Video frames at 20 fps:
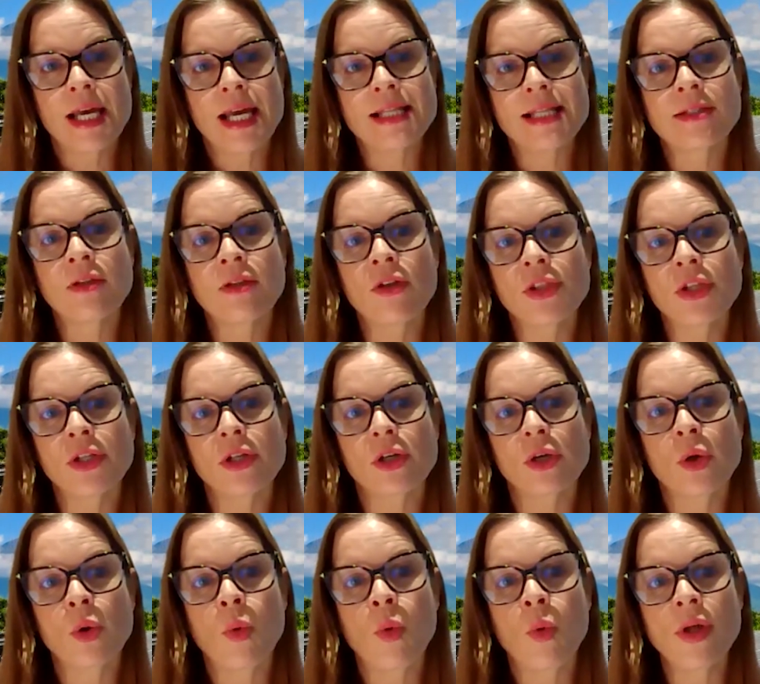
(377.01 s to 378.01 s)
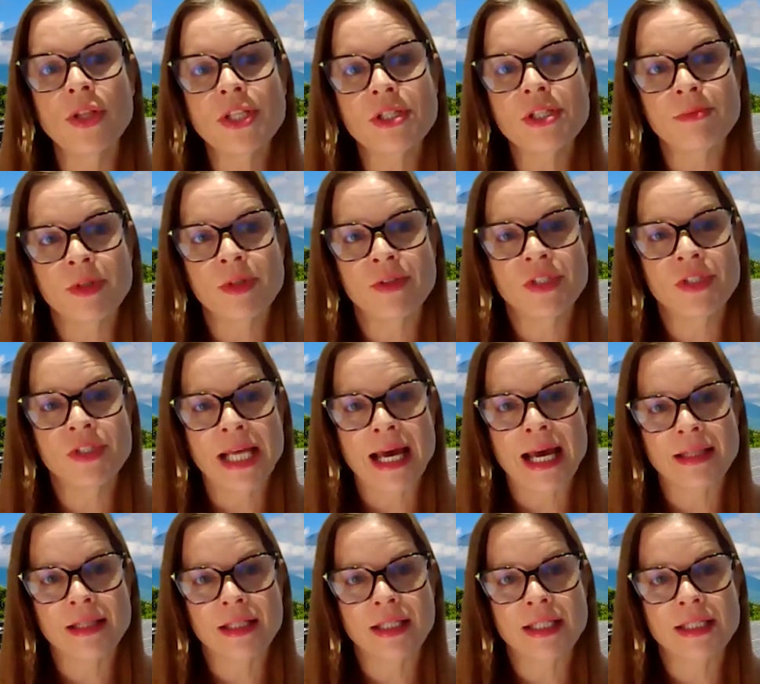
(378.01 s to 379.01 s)
It's not the quantum of
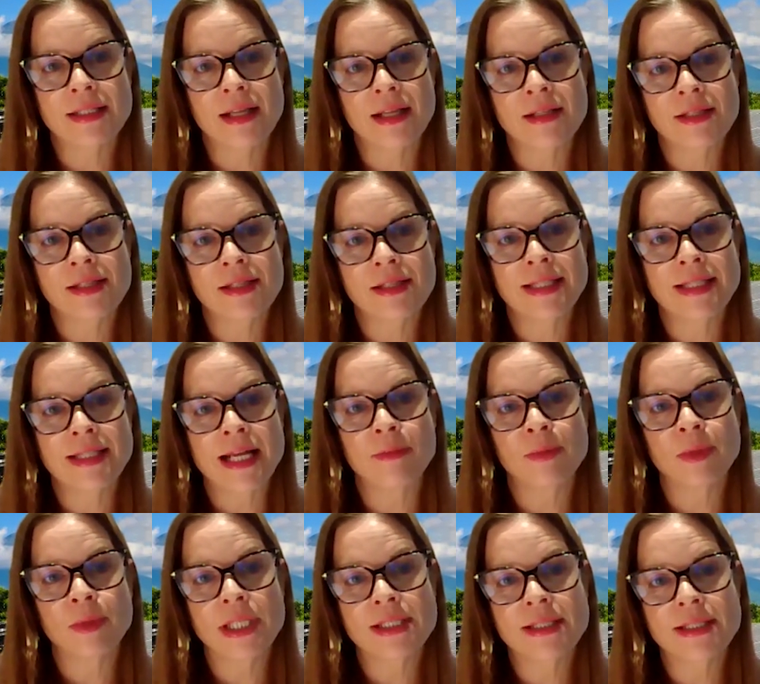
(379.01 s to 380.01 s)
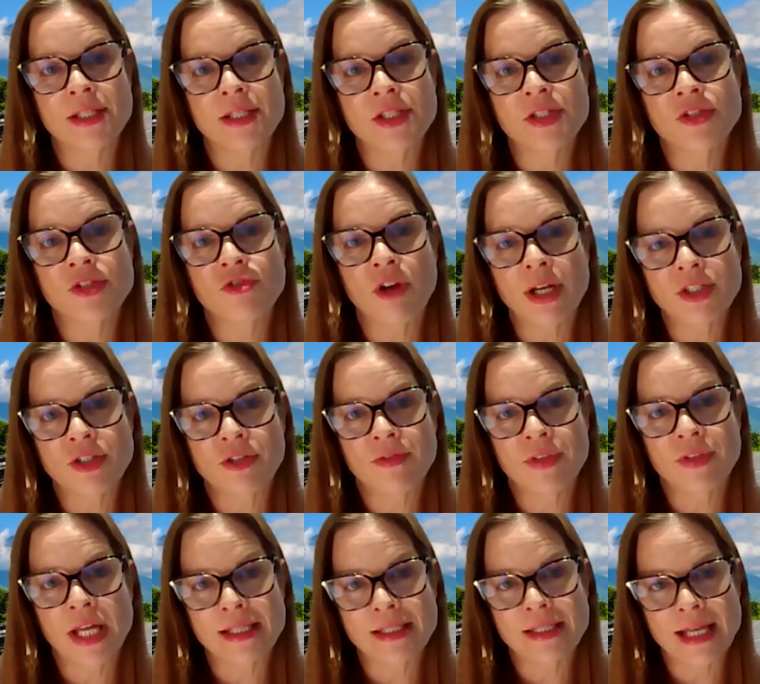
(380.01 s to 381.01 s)
debt that is unsustainable. It's the structure
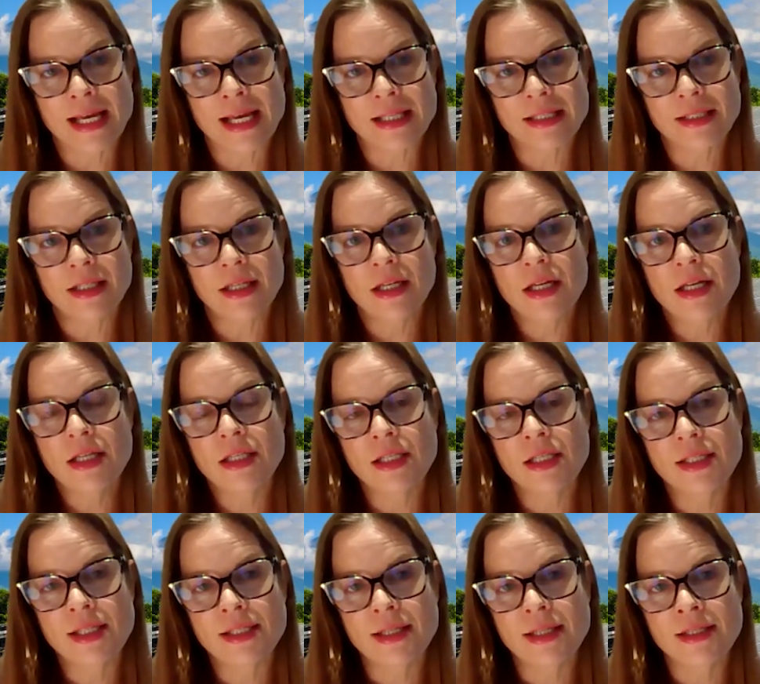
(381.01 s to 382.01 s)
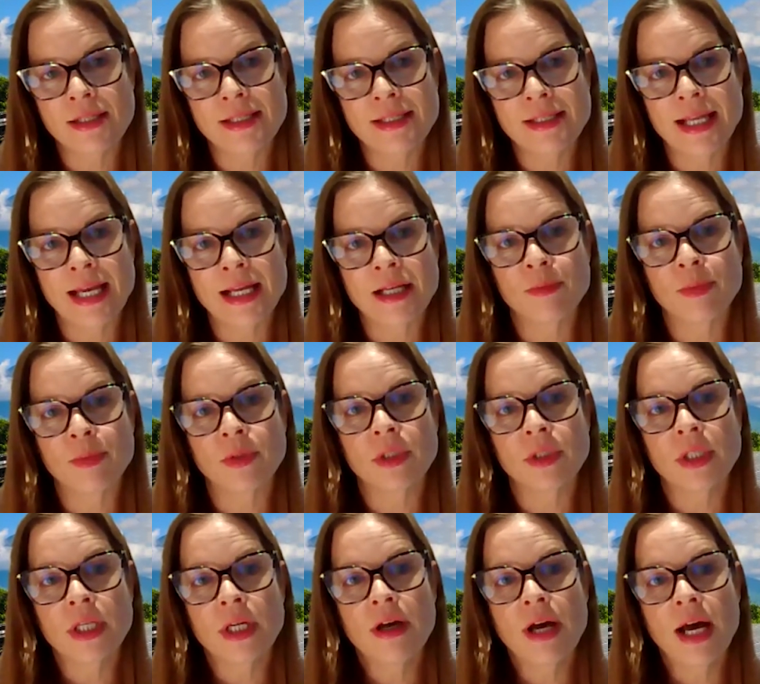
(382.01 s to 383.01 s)
of that debt that is
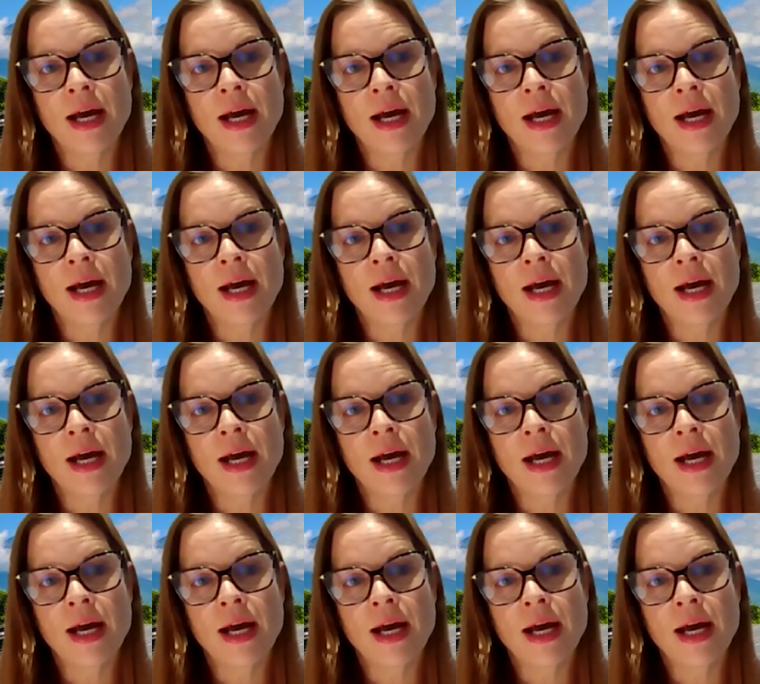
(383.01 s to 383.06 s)
unsustainable.